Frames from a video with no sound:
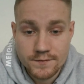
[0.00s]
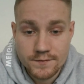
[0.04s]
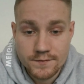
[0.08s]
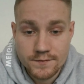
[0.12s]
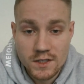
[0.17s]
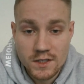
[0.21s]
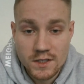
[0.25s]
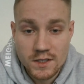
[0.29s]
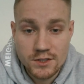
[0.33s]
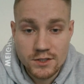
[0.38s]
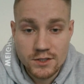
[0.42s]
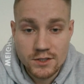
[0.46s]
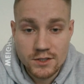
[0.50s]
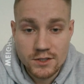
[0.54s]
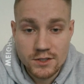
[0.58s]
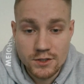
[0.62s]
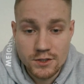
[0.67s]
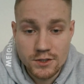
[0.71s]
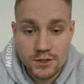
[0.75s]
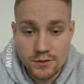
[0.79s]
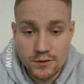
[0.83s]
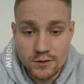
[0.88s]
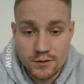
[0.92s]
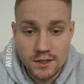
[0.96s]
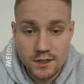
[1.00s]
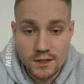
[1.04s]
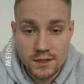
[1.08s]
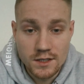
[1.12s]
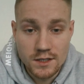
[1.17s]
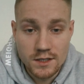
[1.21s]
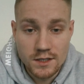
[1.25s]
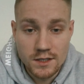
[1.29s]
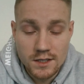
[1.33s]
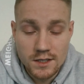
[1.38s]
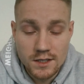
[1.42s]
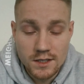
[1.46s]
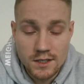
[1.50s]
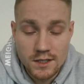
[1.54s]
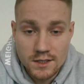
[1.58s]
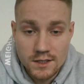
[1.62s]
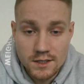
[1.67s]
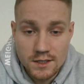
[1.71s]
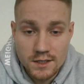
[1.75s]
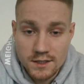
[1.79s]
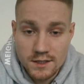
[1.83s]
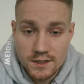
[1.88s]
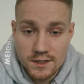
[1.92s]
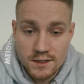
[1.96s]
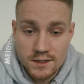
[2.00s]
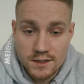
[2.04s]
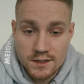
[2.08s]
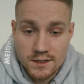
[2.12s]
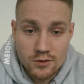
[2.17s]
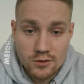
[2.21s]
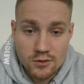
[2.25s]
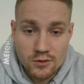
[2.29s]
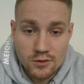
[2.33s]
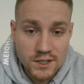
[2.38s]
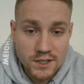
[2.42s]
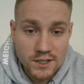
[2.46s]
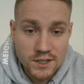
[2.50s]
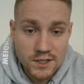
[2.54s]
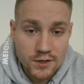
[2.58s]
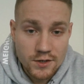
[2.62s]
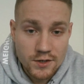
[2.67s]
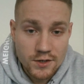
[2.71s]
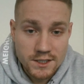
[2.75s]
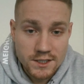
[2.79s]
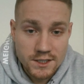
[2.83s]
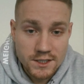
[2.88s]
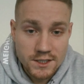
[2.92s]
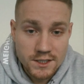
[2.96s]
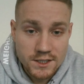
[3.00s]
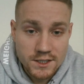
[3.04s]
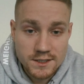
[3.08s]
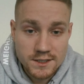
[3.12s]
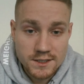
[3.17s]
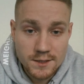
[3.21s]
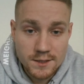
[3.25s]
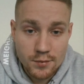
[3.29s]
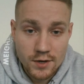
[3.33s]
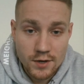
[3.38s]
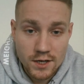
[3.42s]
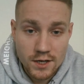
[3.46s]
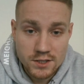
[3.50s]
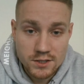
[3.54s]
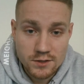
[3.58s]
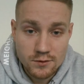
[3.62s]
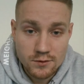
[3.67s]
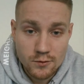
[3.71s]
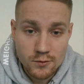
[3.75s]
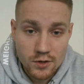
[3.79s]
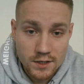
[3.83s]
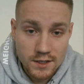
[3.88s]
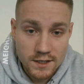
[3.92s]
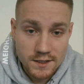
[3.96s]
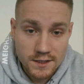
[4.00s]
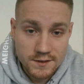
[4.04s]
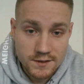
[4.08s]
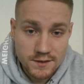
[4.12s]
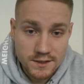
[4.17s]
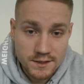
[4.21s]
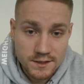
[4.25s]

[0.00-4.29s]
Due to the retraction and depression work. As you can